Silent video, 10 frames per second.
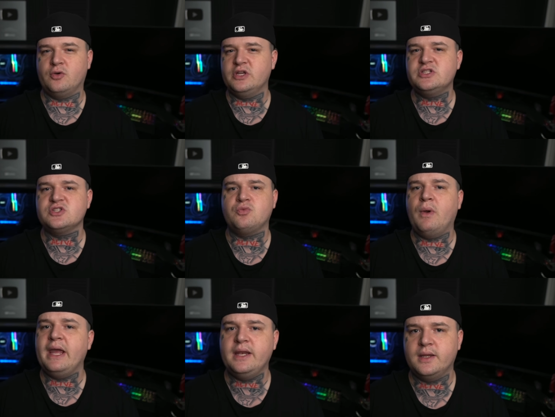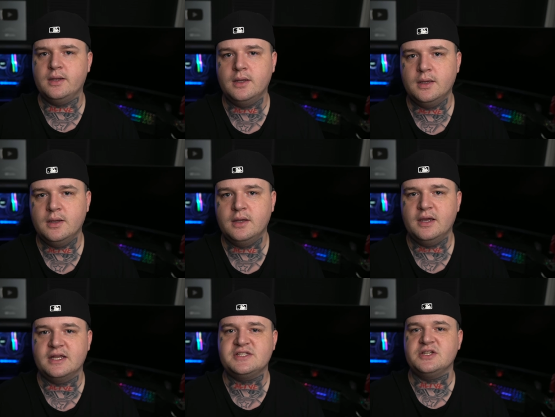He just waited
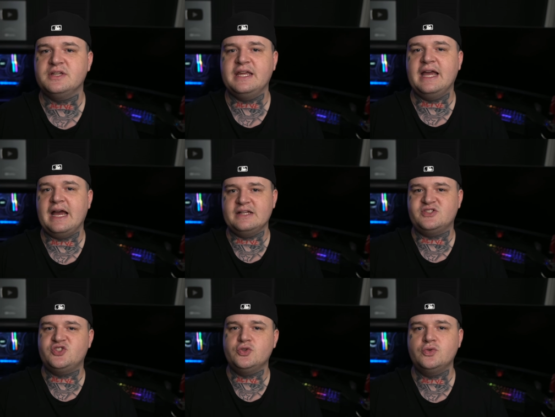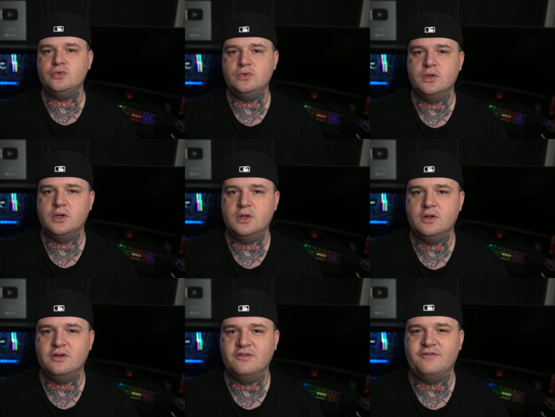until he had two
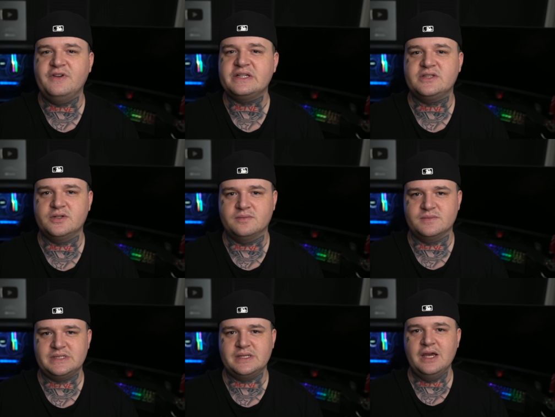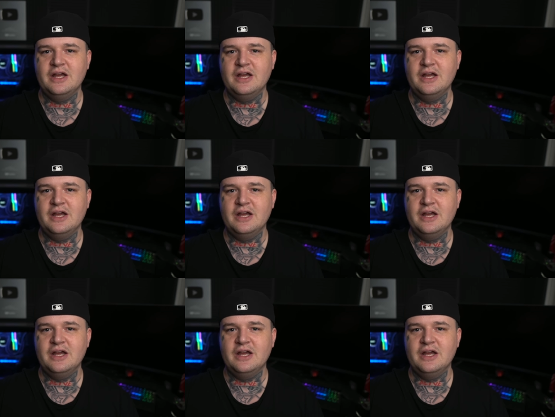victims.